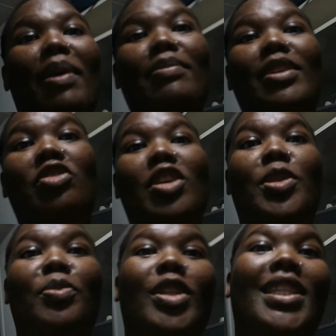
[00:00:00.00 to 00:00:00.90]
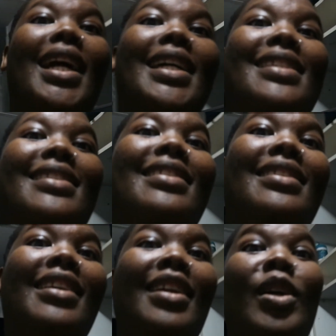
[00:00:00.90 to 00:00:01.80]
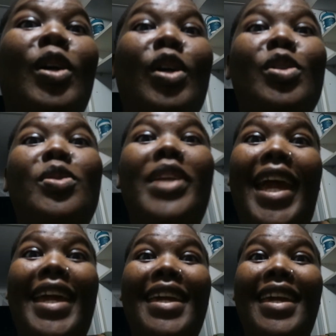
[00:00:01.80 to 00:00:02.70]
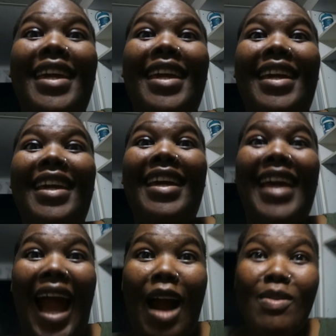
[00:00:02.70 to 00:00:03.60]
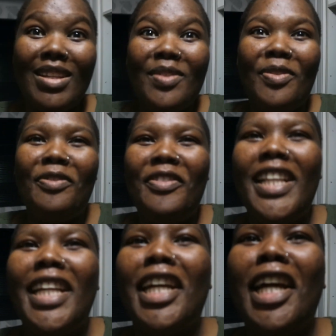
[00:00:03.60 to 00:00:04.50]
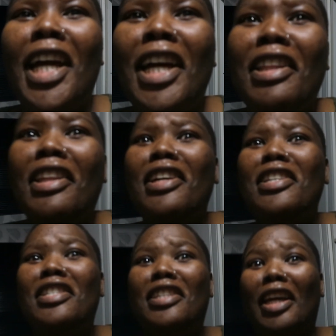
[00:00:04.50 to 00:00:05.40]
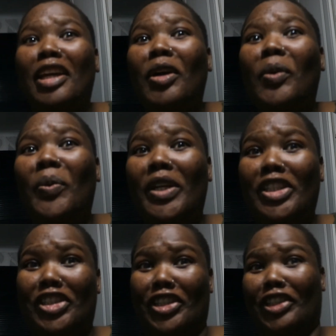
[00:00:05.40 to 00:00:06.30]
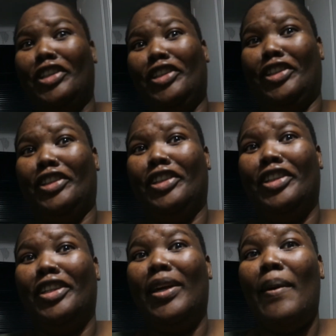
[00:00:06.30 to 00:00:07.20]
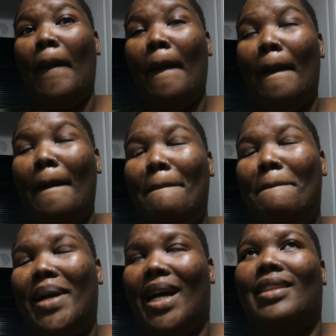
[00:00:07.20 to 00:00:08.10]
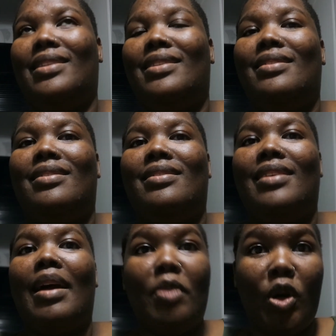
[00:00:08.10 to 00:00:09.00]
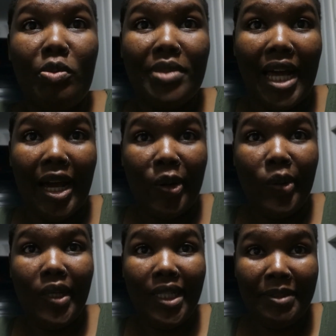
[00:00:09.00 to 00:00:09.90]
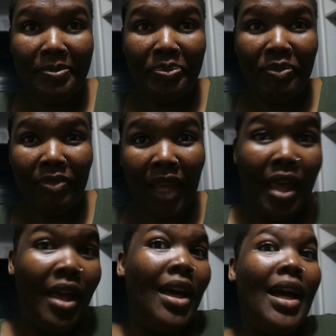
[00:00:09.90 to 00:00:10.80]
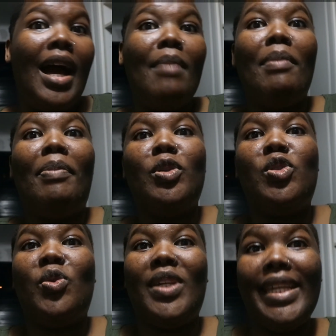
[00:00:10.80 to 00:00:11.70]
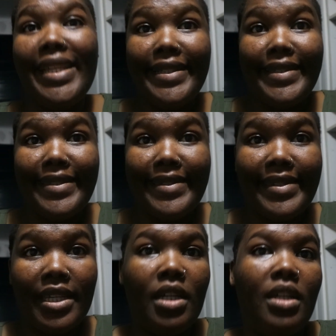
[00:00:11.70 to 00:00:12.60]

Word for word: public transport, guys. In today I was feeling the sandwiching, but I'm home now. I'm about to eat